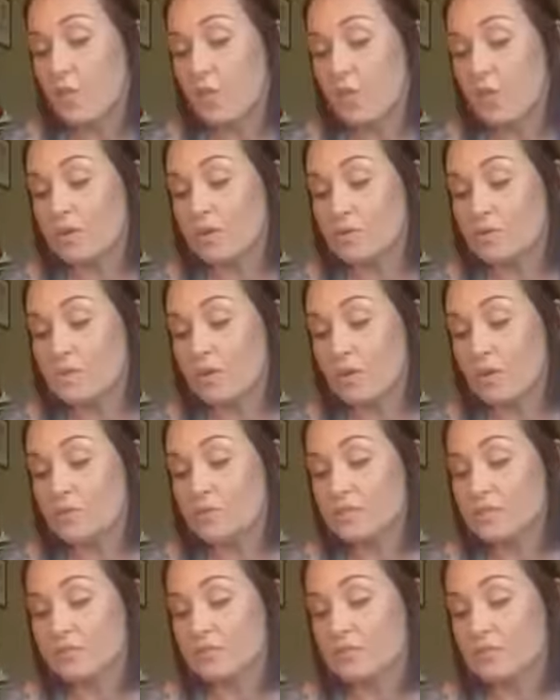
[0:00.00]
one of the
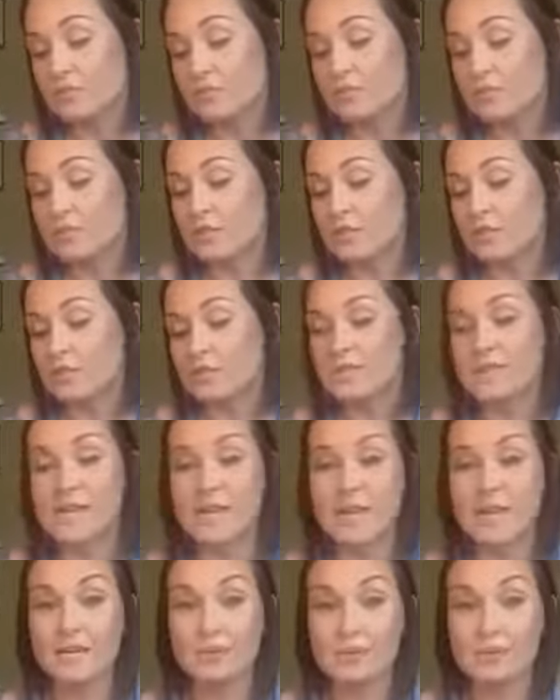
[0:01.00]
only few treatments
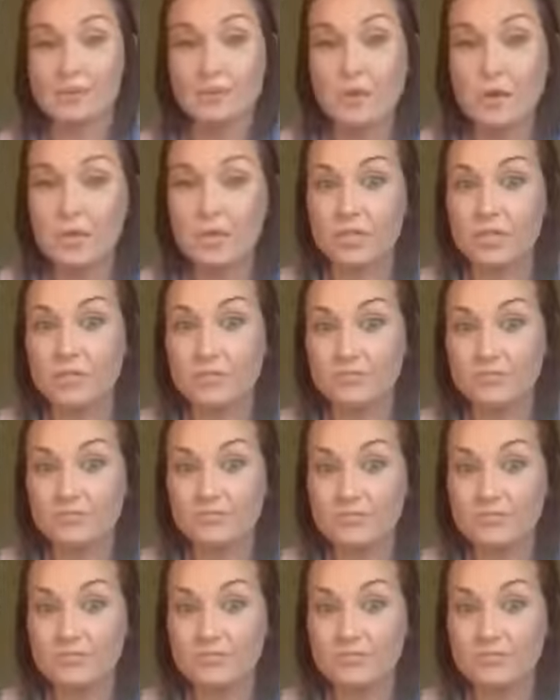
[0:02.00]
that actually work.